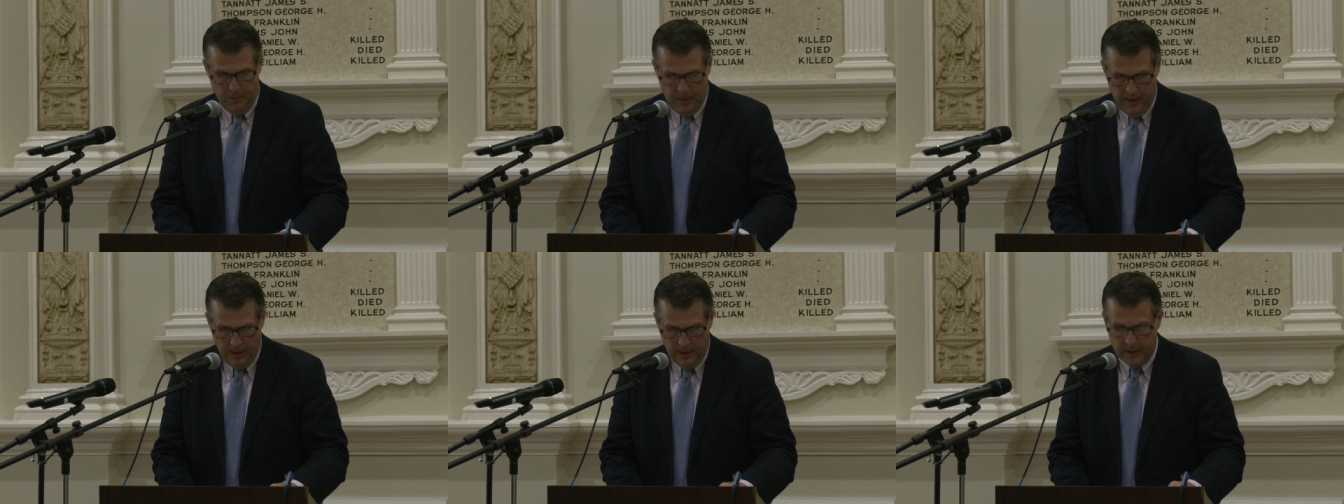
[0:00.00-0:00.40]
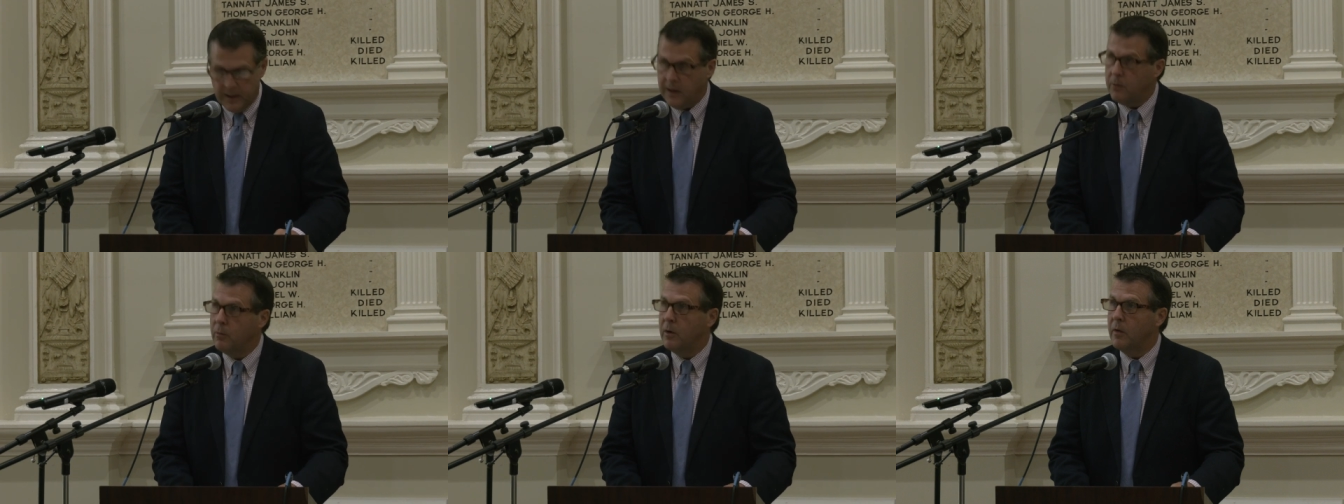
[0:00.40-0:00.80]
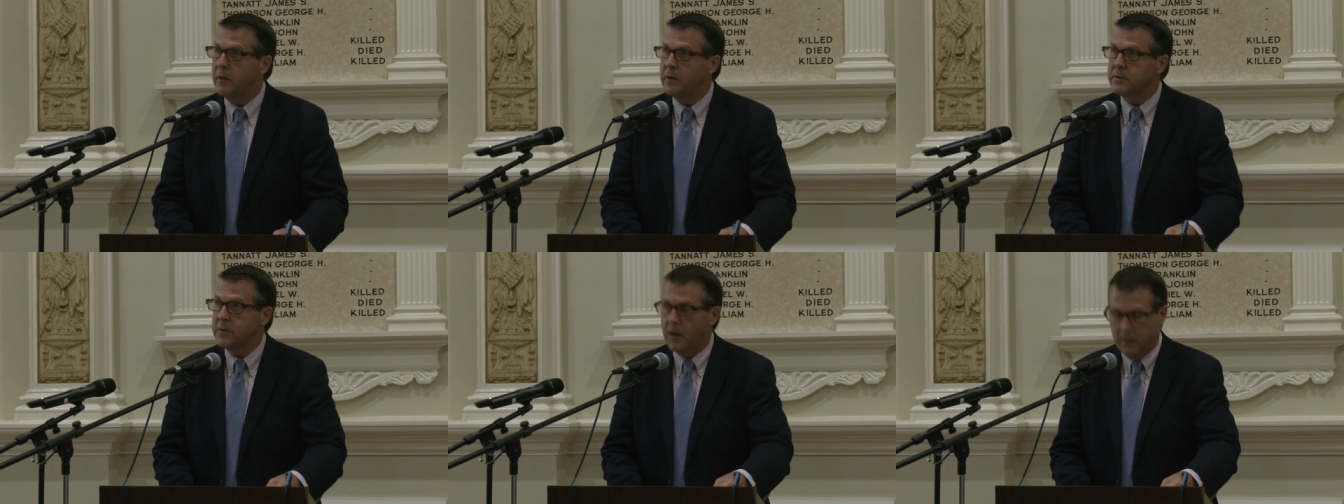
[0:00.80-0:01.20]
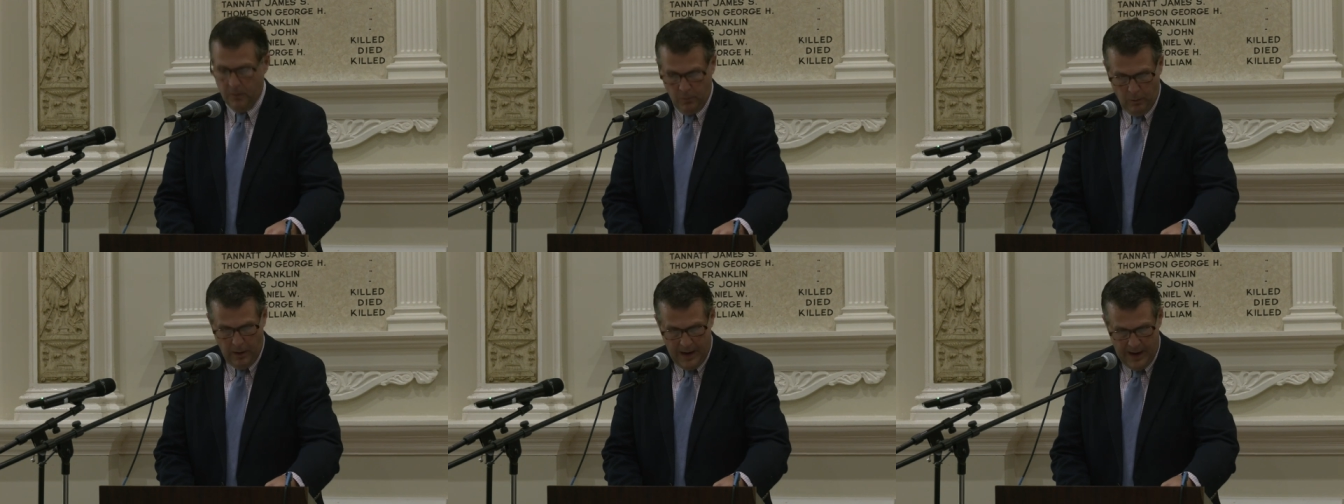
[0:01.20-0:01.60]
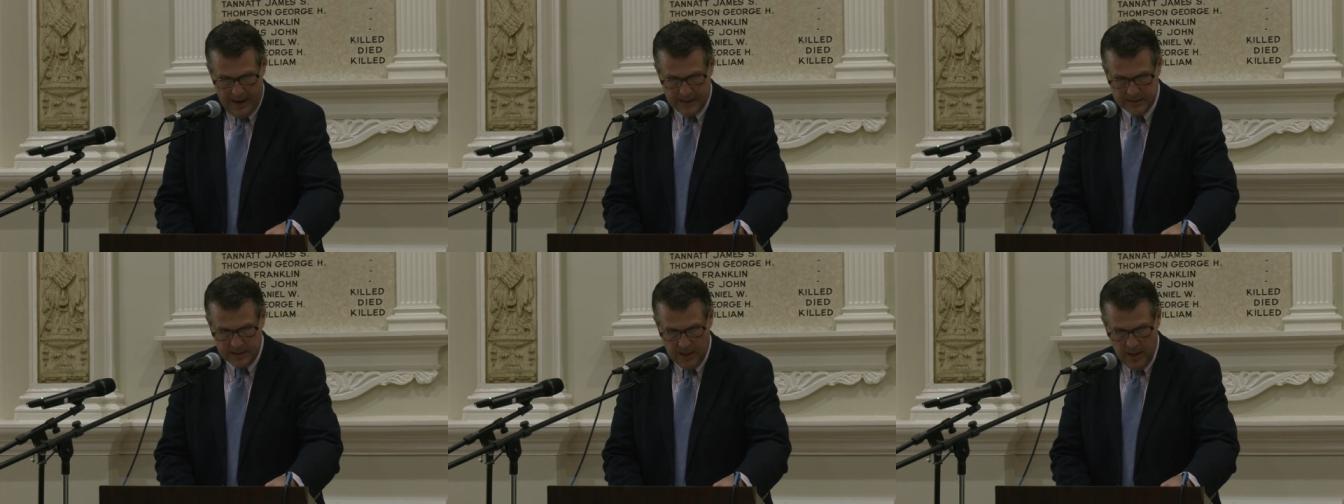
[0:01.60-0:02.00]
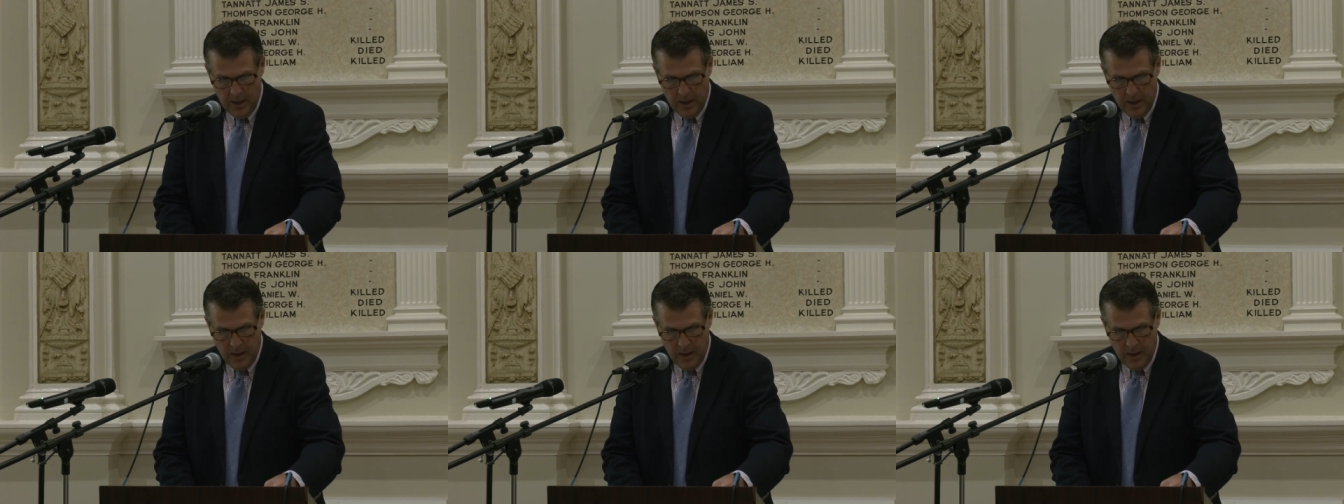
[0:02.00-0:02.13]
America. It really is on the rise.